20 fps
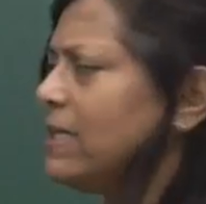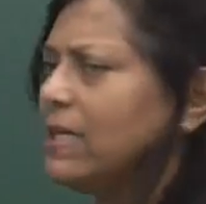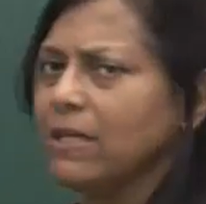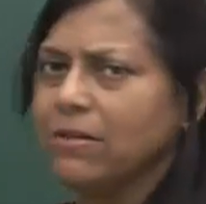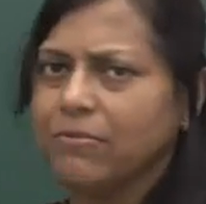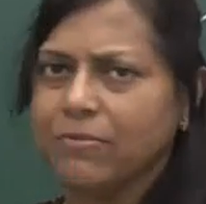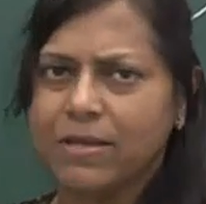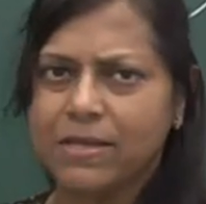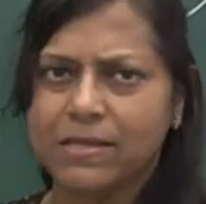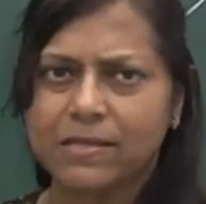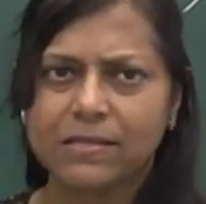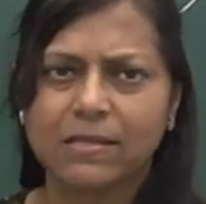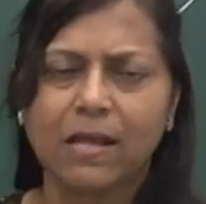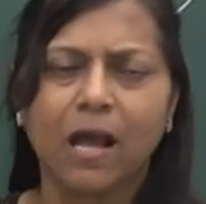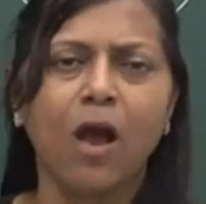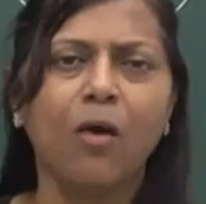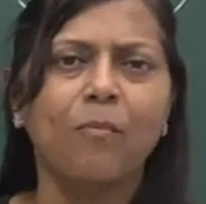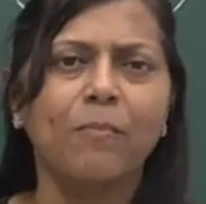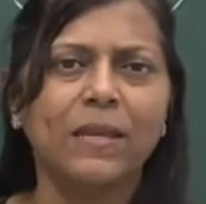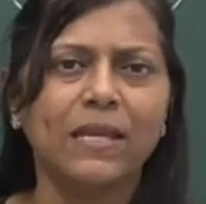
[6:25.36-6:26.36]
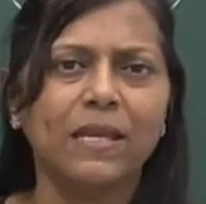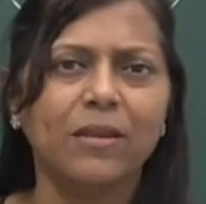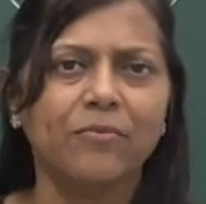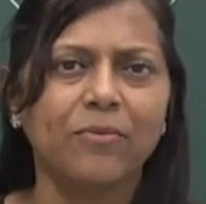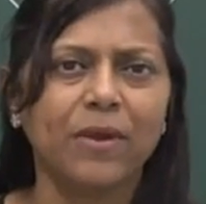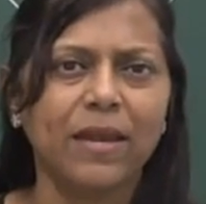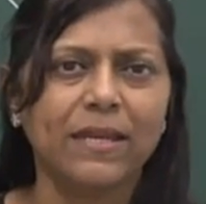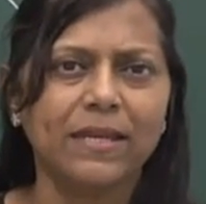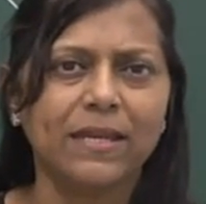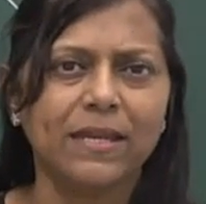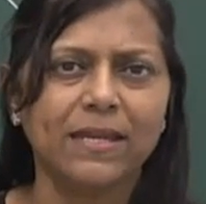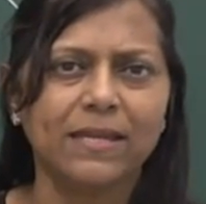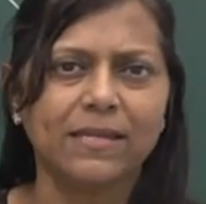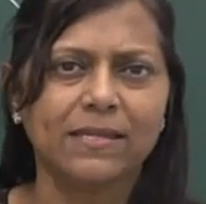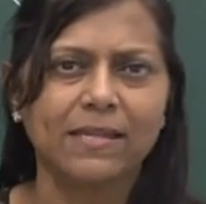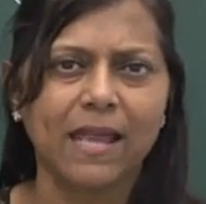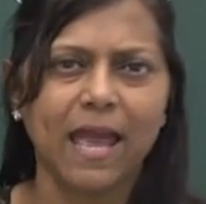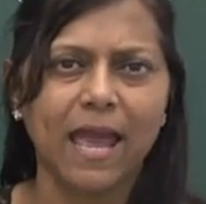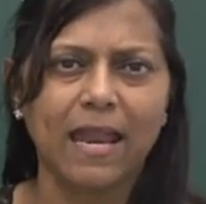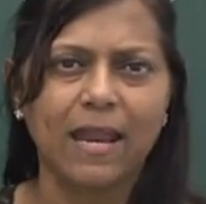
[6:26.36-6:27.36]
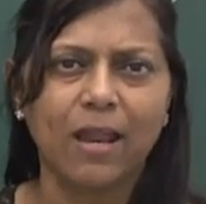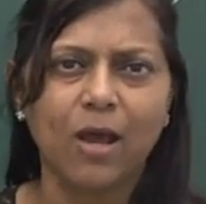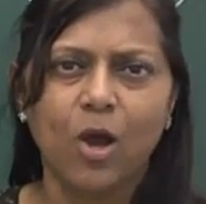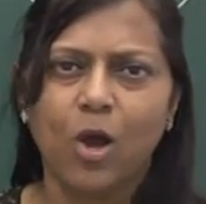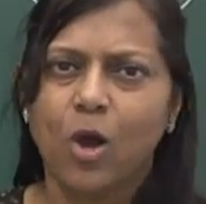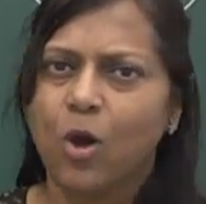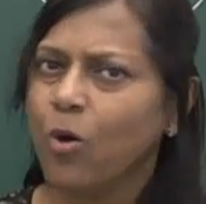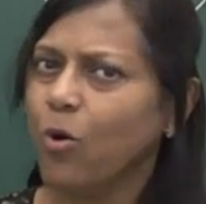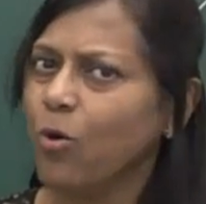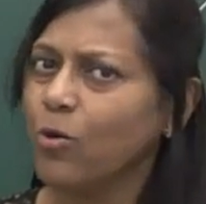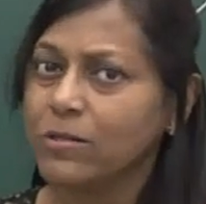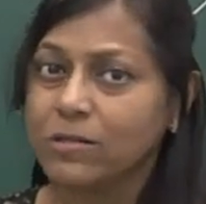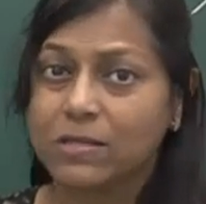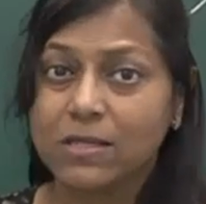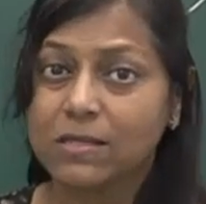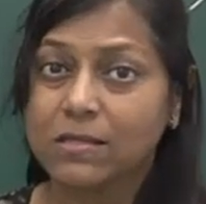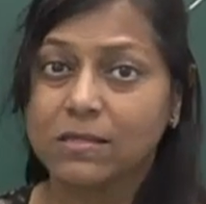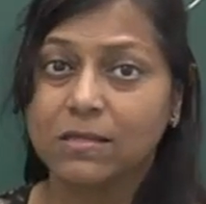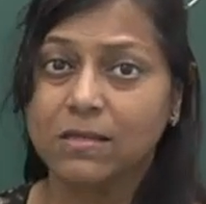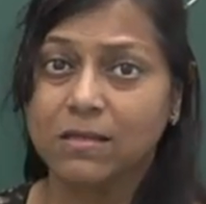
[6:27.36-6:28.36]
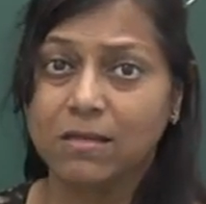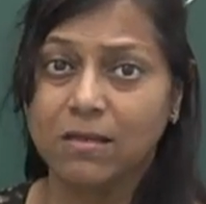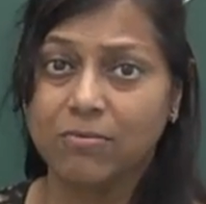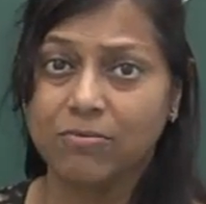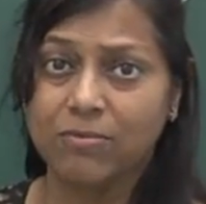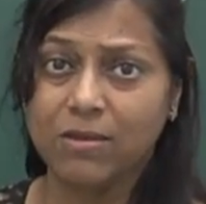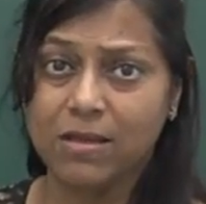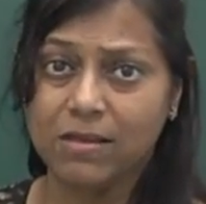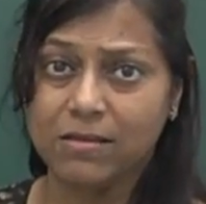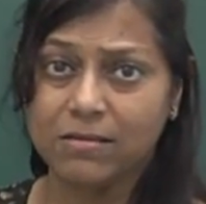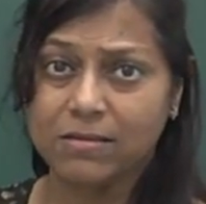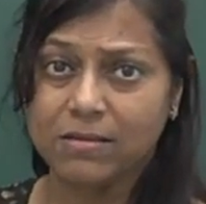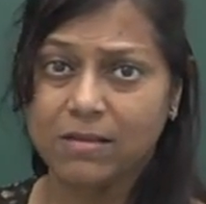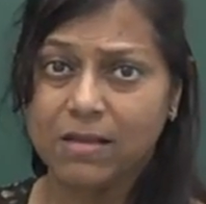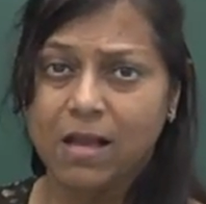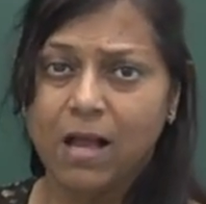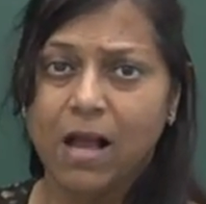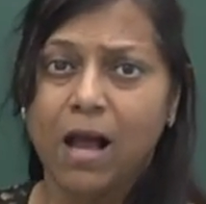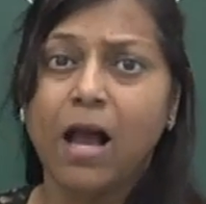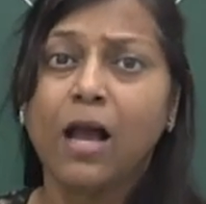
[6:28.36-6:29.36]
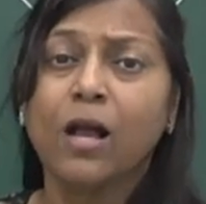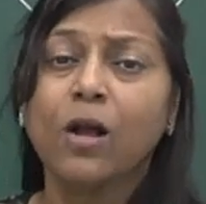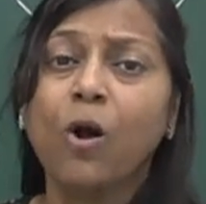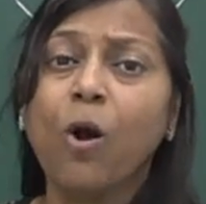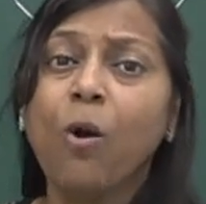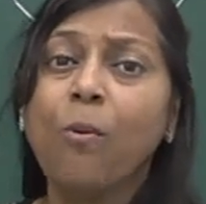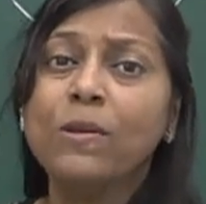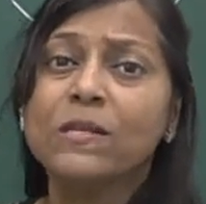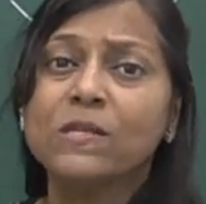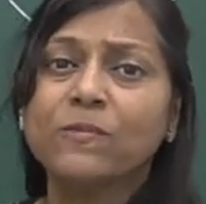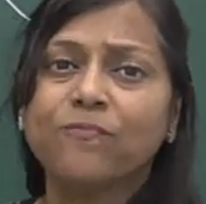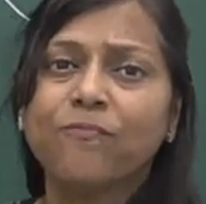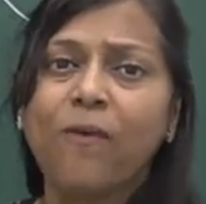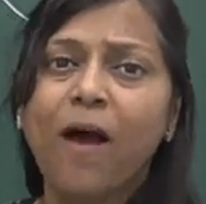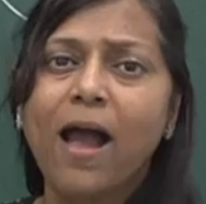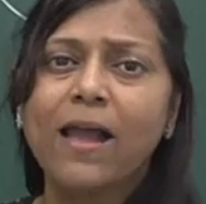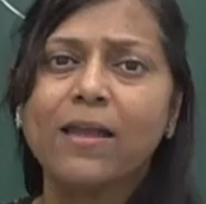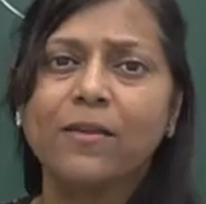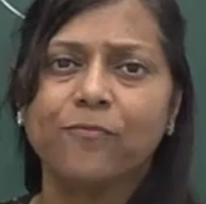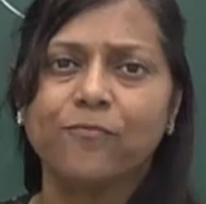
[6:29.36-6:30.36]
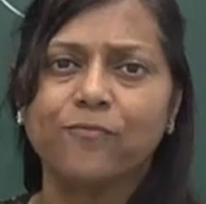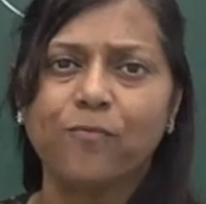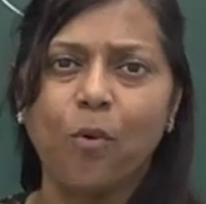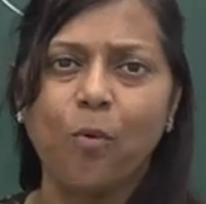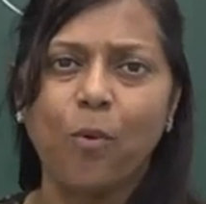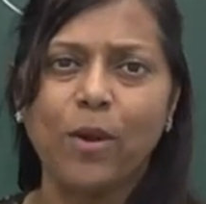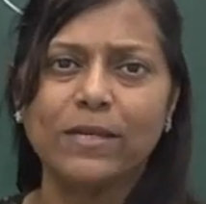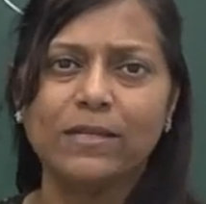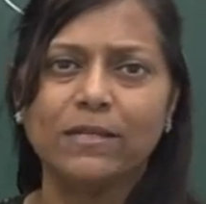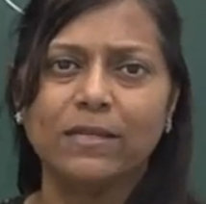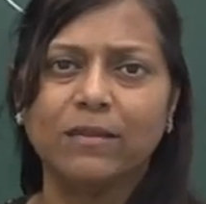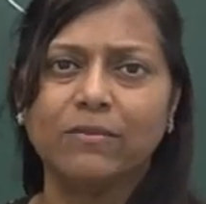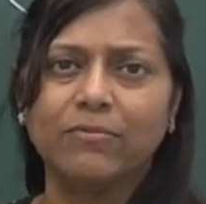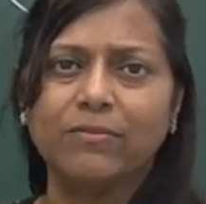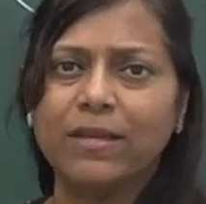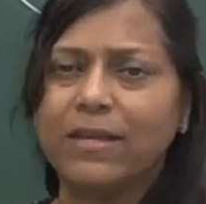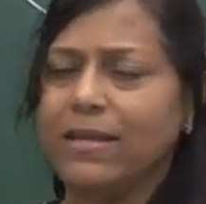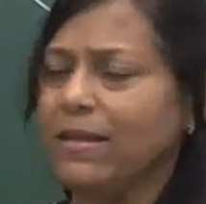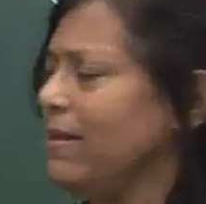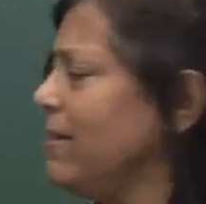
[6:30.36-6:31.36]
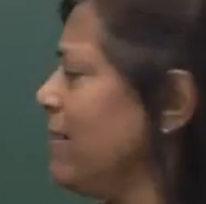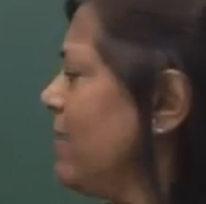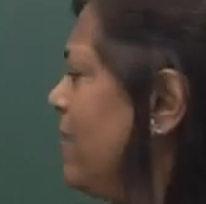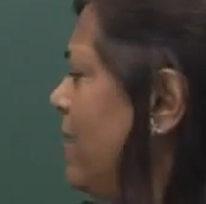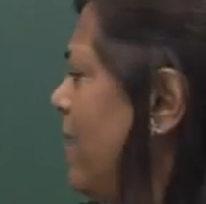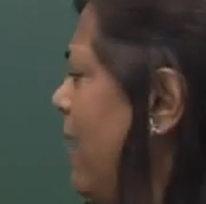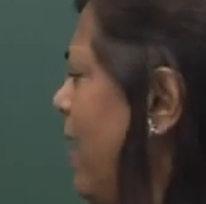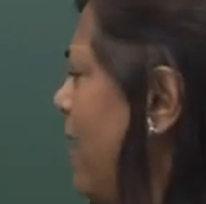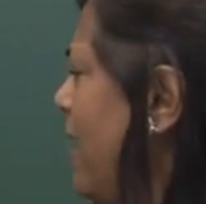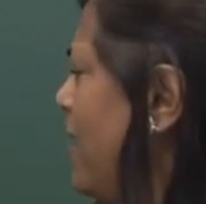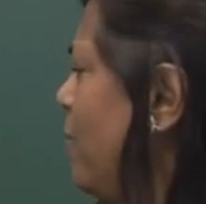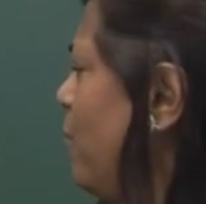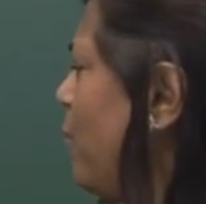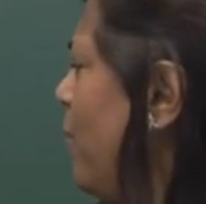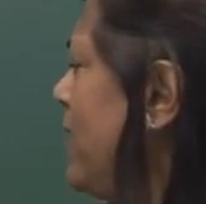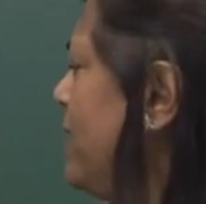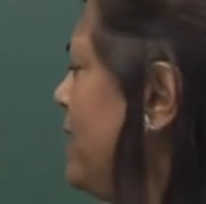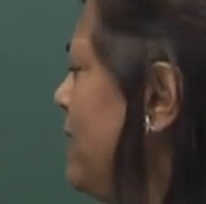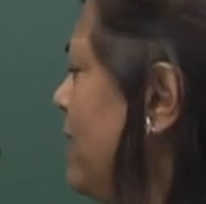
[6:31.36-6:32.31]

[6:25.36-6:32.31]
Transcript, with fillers: degrees, how many radian is that? Or 60 degrees? I always find for one degree, and one